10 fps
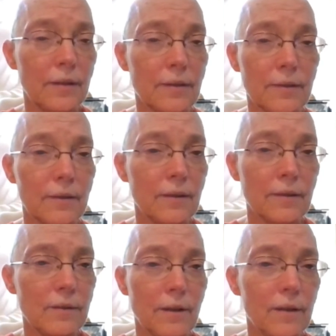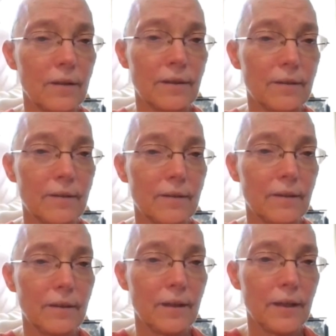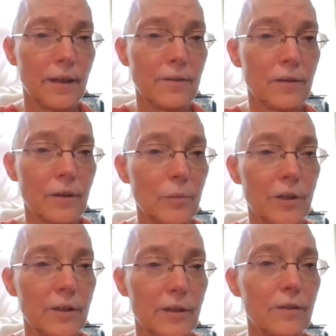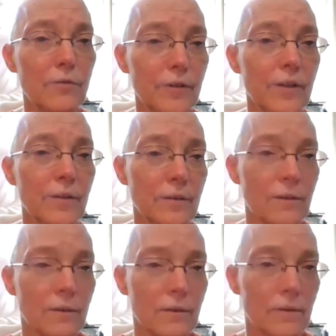It's not, he hasn't committed an offense.